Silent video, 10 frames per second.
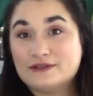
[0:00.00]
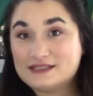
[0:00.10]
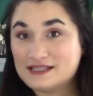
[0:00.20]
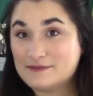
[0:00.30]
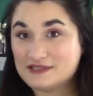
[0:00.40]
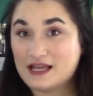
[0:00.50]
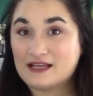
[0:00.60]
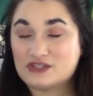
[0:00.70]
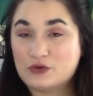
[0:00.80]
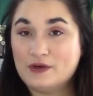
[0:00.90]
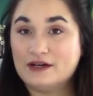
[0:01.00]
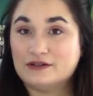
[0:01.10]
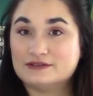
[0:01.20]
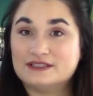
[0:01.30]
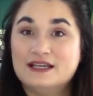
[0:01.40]
the same size
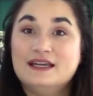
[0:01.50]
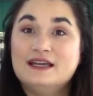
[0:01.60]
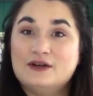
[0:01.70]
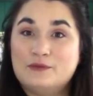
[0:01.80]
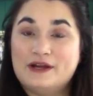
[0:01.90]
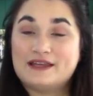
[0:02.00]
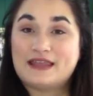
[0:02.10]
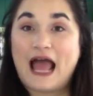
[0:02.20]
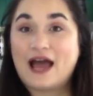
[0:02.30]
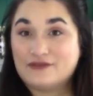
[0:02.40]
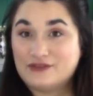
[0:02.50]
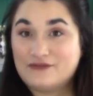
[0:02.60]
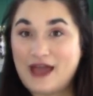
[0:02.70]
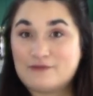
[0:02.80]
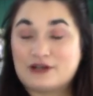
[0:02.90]
quilt with half the
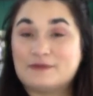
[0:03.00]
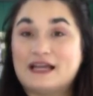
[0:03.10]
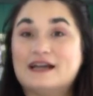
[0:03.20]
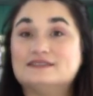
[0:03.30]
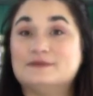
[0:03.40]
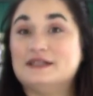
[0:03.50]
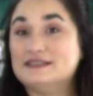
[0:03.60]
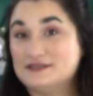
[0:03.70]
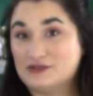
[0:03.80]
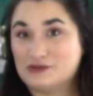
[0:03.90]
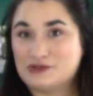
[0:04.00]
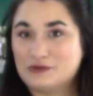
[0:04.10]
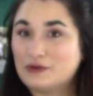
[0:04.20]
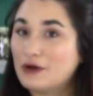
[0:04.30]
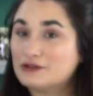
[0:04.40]
fabric because the pieces are so
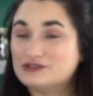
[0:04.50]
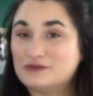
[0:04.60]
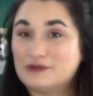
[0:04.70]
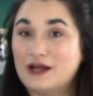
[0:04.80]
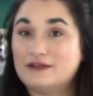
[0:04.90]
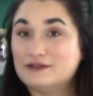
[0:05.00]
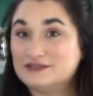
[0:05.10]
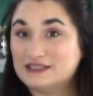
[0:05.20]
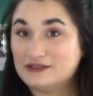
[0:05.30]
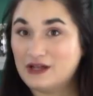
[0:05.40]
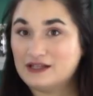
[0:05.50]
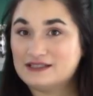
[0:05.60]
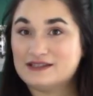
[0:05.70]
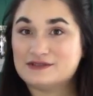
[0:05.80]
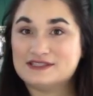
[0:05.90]
large, so we're not losing a lot
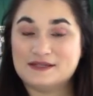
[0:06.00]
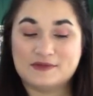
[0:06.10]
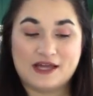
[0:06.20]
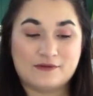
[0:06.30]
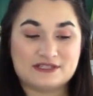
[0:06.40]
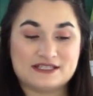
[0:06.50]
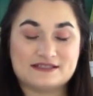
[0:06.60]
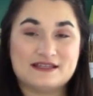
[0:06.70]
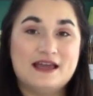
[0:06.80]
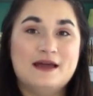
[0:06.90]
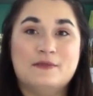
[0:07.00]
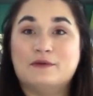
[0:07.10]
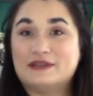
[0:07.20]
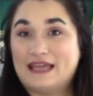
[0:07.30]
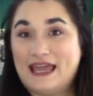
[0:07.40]
to those seam allowances. But
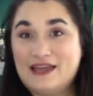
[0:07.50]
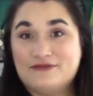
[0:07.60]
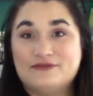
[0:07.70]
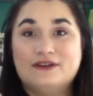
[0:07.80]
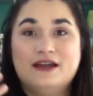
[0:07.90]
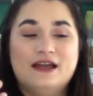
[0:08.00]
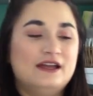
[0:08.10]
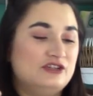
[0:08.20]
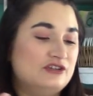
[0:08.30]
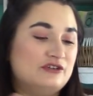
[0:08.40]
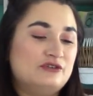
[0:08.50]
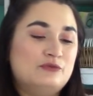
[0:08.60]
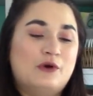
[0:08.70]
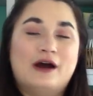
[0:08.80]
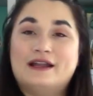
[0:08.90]
with Kaffe, you know, you
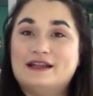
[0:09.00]
want